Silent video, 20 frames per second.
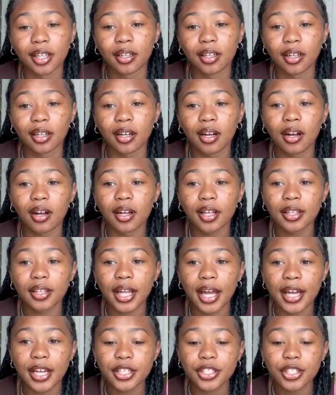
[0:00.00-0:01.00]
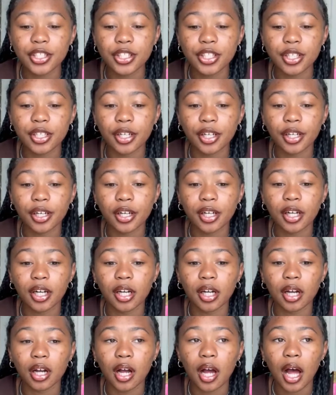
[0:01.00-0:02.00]
Last year,
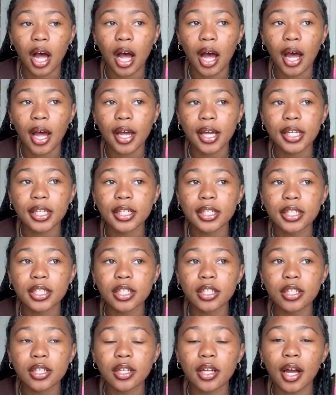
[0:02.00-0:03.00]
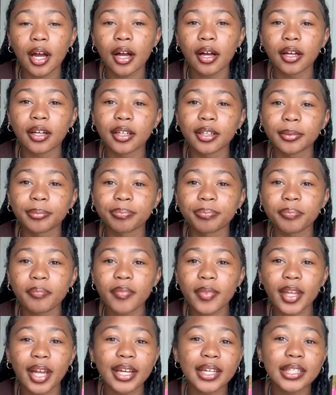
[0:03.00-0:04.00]

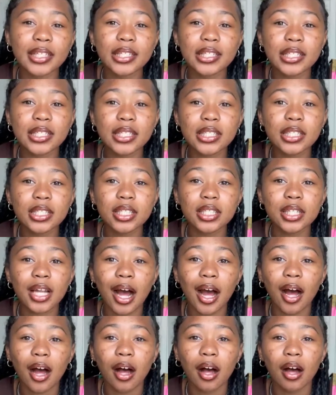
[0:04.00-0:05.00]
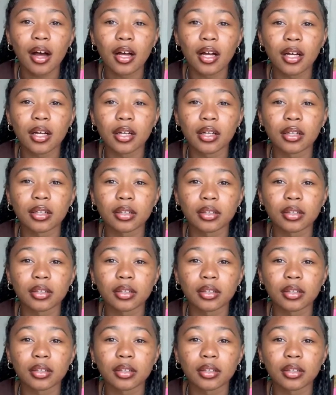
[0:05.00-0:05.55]
and this is not a